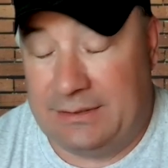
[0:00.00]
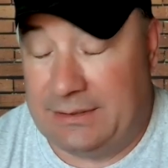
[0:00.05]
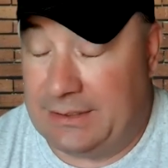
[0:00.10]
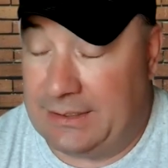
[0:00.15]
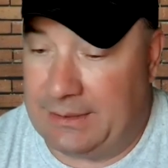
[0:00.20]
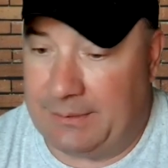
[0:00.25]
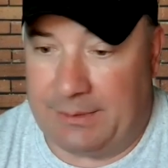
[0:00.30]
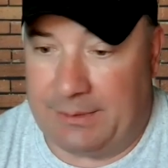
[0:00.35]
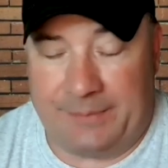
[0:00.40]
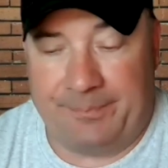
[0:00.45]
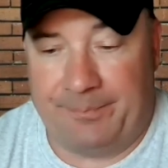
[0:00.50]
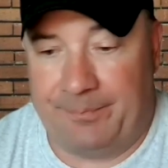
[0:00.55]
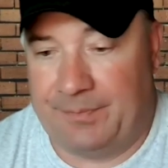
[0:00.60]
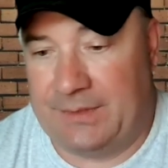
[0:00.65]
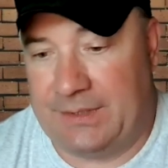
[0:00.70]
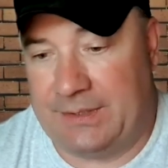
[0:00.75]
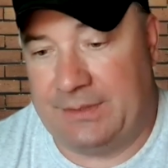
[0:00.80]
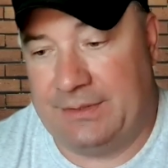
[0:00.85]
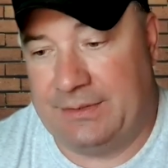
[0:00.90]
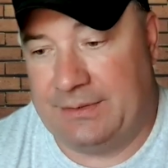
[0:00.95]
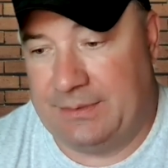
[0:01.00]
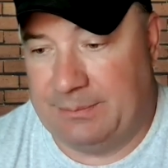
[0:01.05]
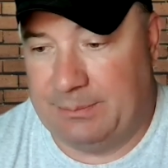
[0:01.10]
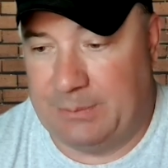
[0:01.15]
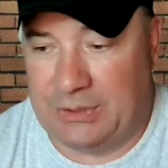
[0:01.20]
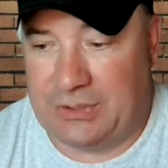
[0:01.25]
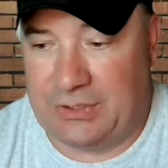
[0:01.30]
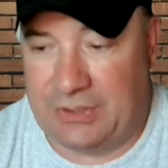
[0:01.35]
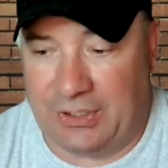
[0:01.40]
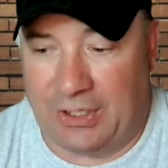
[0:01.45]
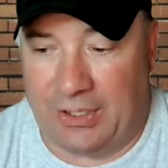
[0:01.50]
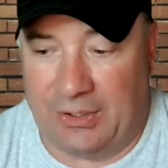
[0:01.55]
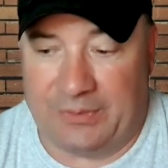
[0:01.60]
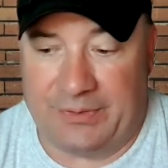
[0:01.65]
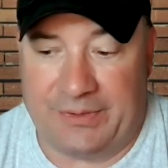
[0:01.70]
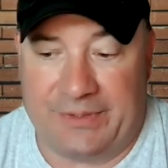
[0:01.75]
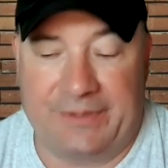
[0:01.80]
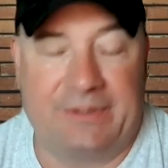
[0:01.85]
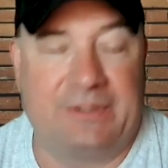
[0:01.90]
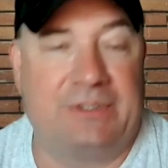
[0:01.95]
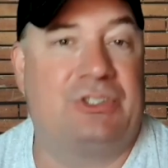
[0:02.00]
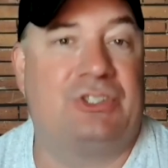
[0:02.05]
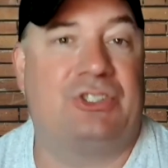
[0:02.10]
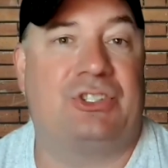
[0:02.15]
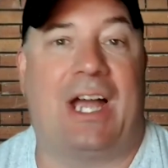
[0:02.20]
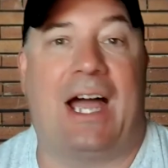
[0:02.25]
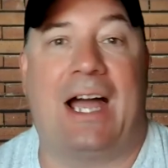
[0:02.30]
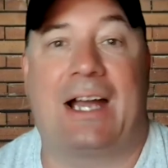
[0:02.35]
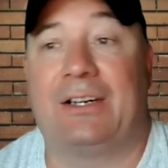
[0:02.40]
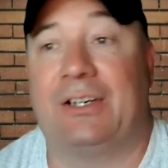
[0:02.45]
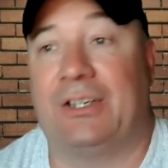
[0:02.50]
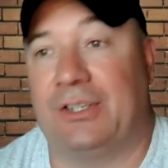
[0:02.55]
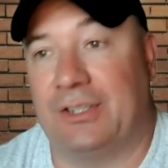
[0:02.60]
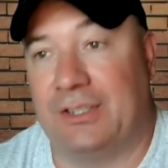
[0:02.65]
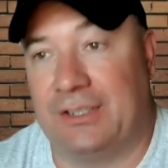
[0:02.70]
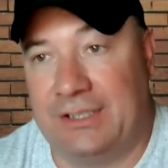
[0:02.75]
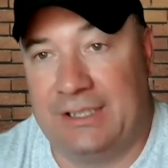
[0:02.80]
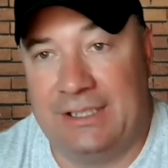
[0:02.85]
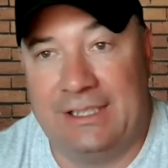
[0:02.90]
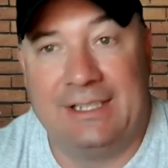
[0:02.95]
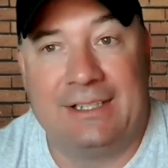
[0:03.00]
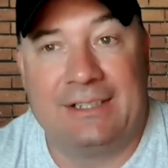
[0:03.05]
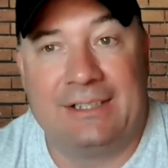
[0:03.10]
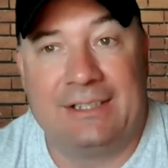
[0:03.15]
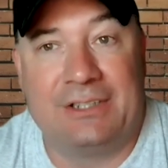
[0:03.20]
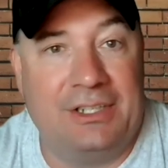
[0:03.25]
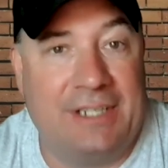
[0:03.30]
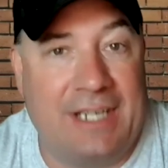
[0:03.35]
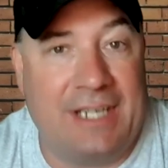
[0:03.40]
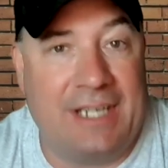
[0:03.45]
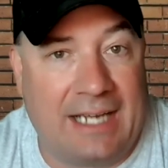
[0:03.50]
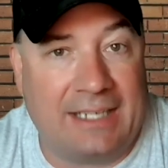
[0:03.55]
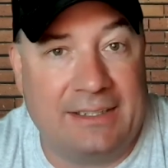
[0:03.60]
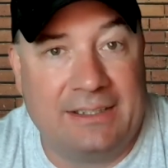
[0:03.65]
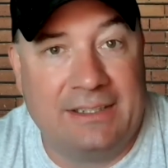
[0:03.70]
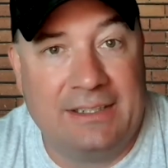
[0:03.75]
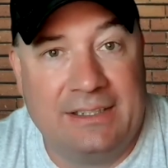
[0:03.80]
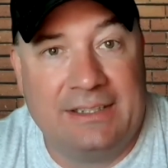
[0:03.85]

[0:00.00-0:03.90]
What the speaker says: anyway, Butch Jones, shocker, could not